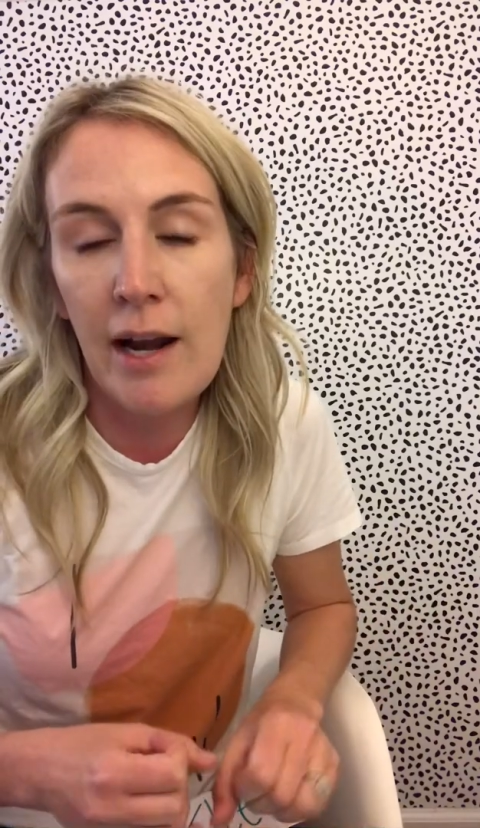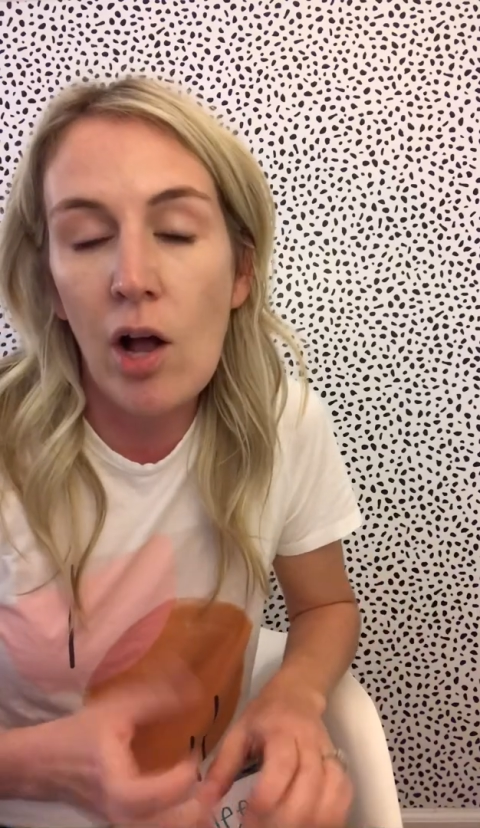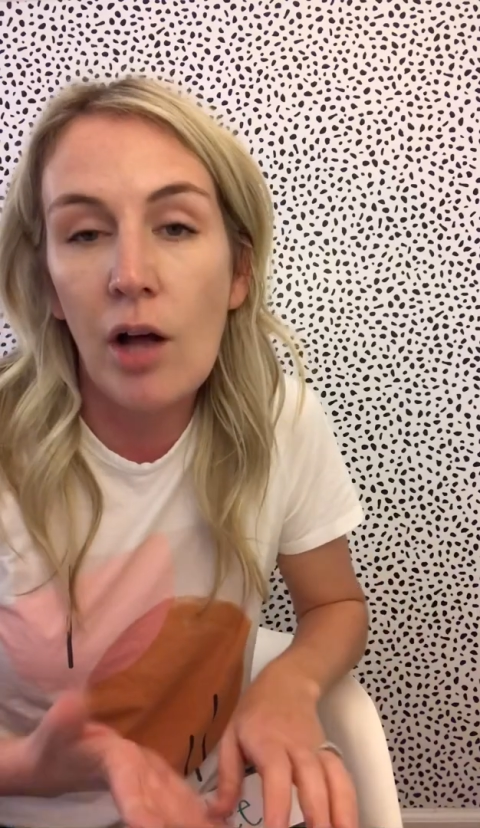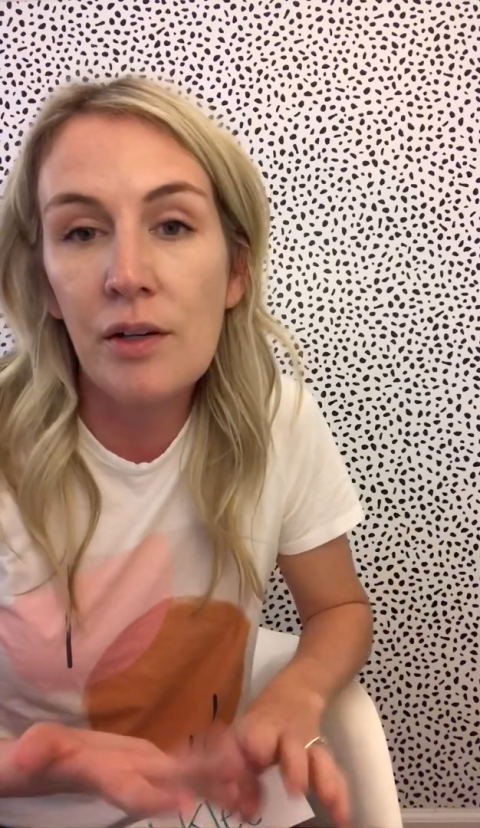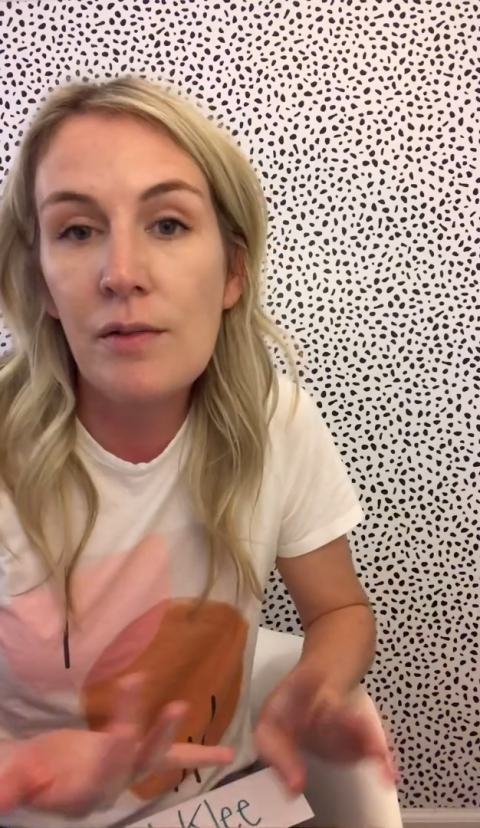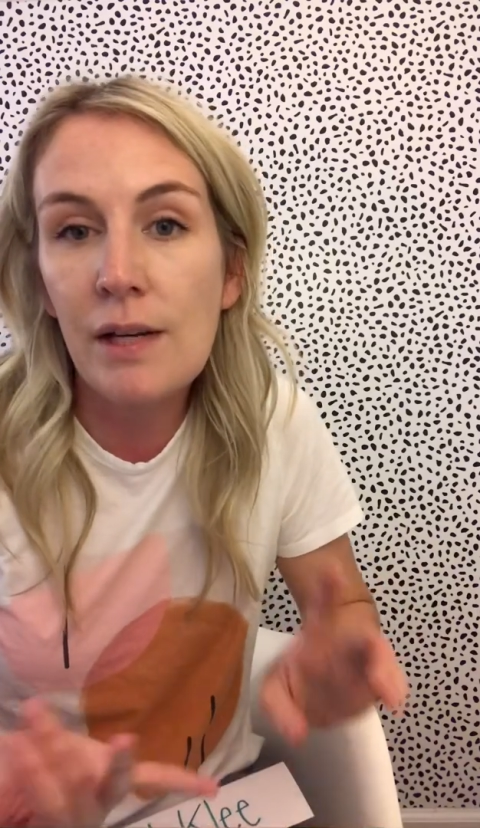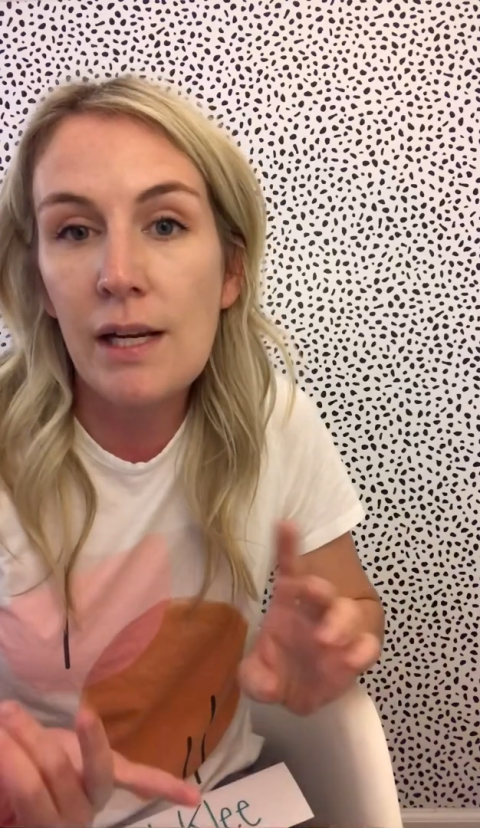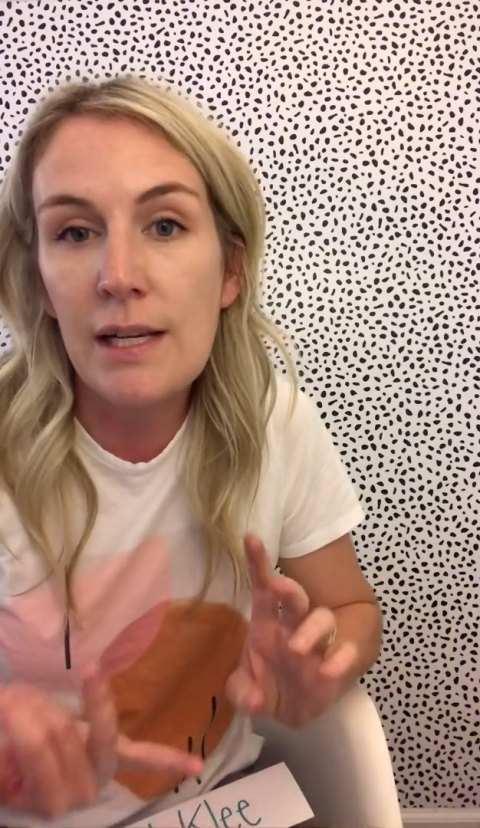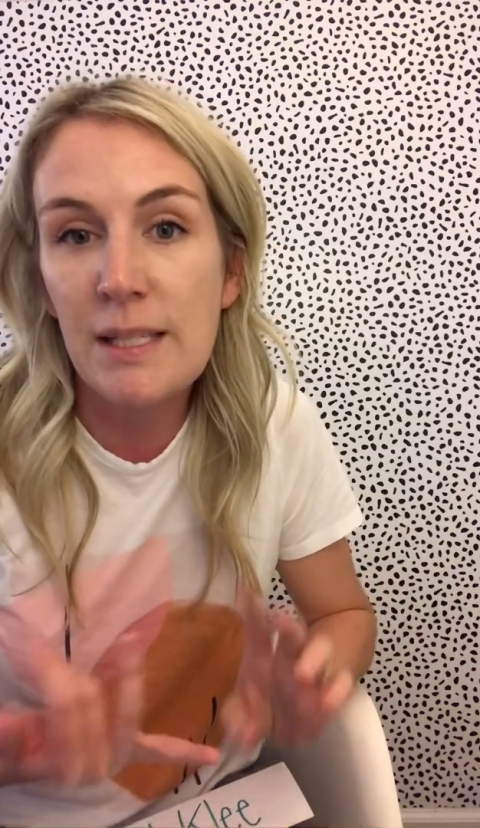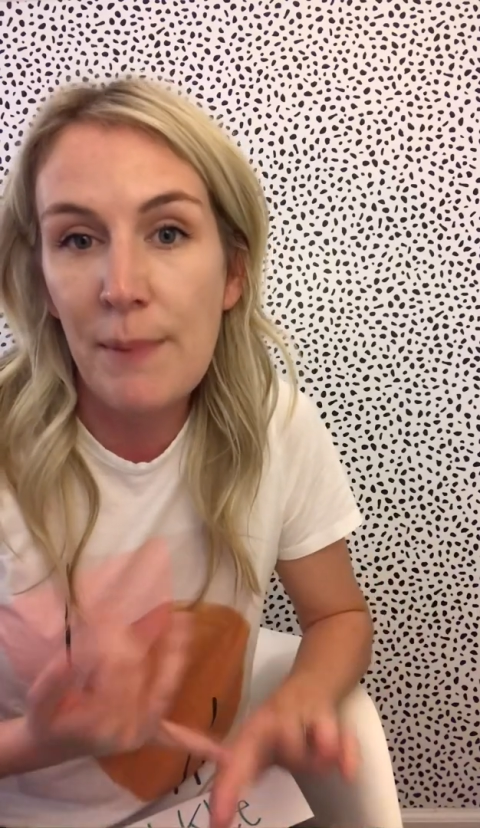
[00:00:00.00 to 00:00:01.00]
and all you
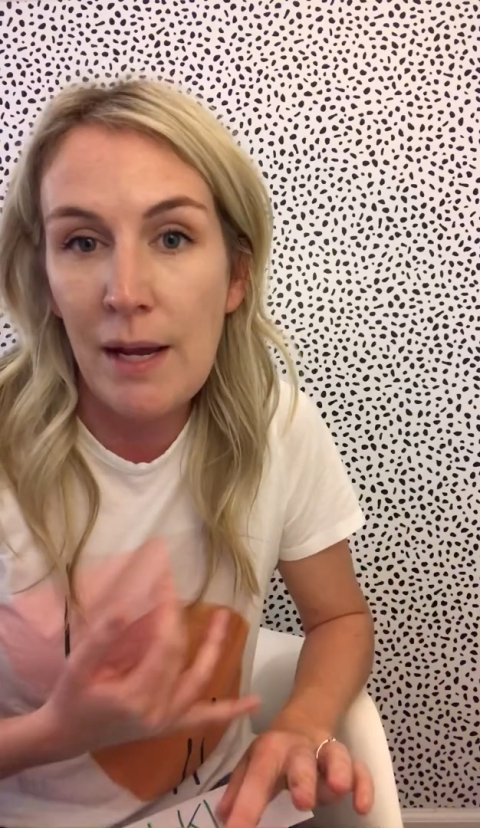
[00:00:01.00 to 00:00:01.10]
need is